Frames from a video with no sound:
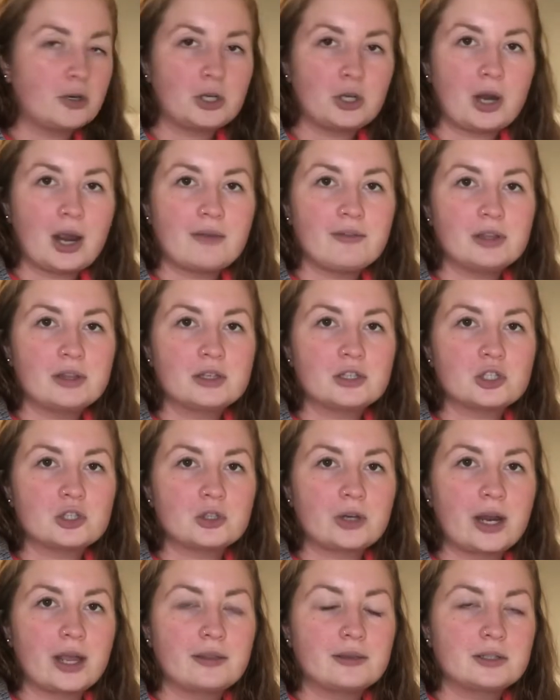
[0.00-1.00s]
You're having the
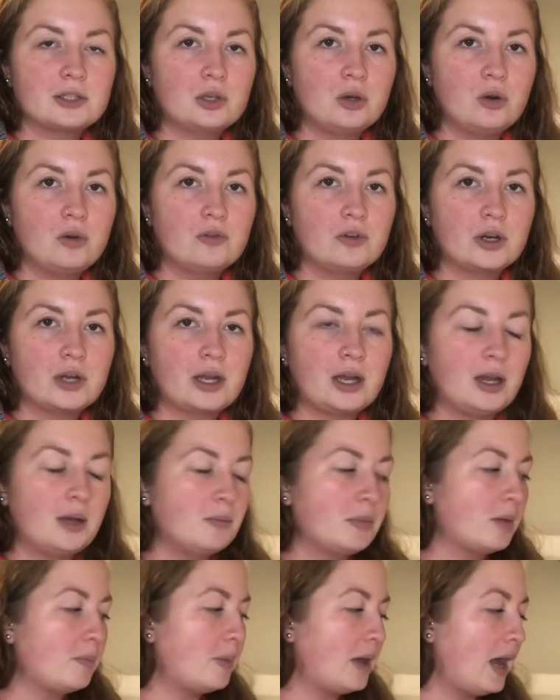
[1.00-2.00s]
strength to overcome
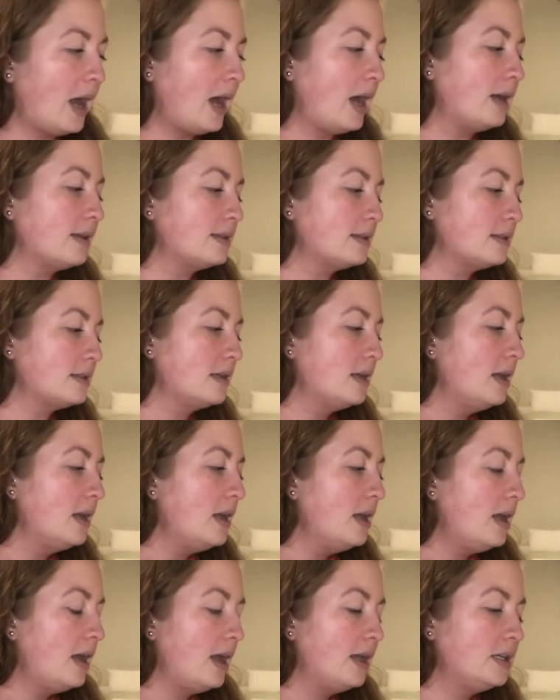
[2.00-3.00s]
the past
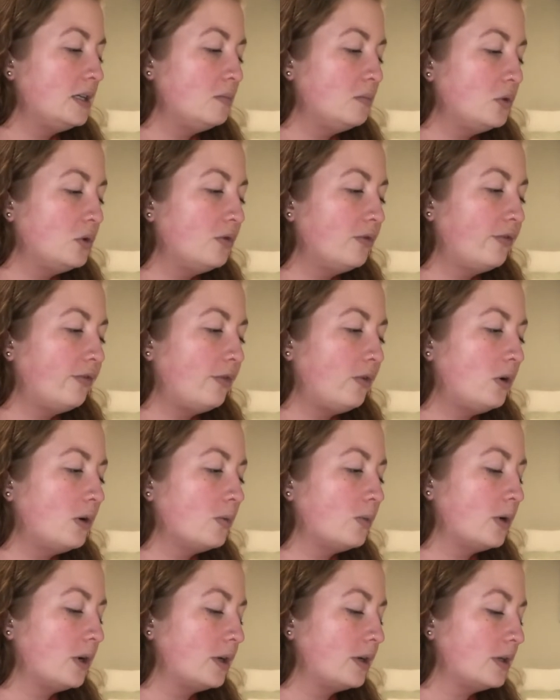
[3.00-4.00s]
and to move
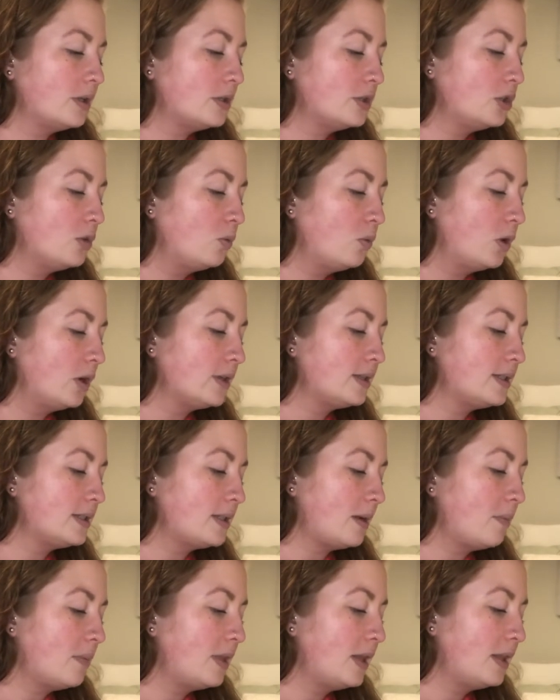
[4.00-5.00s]
forward towards
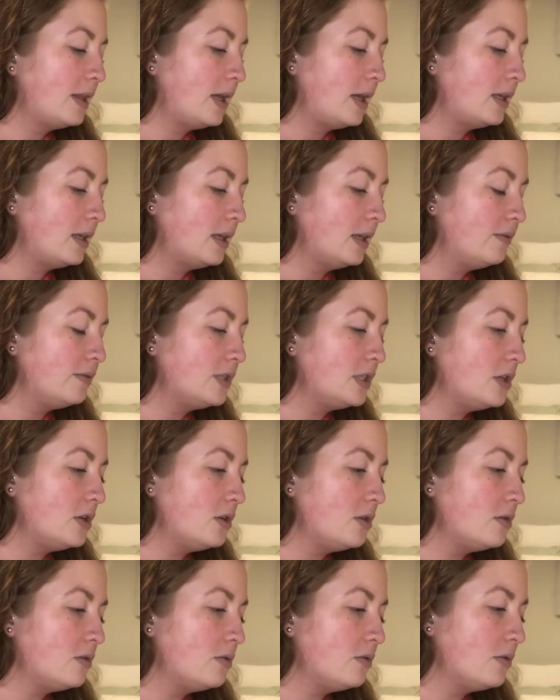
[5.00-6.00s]
something that gives
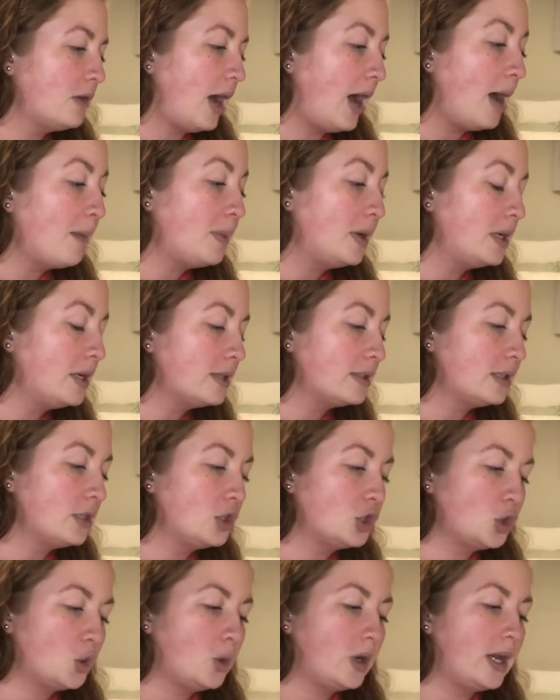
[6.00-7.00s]
you happiness and
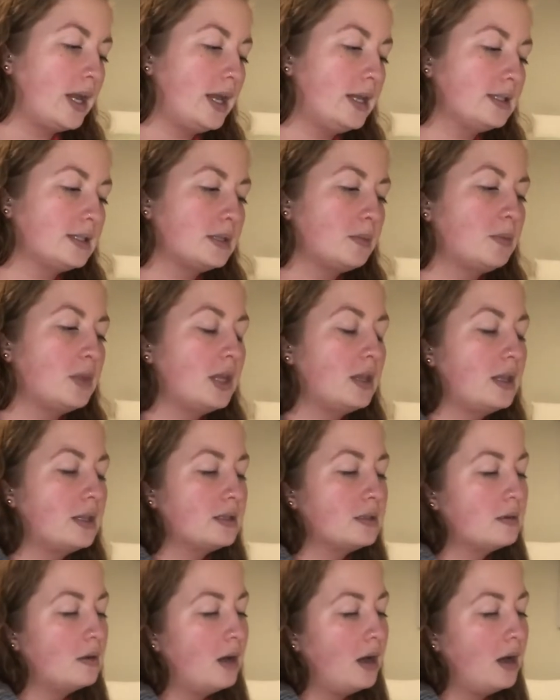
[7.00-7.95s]
joy, and something that's,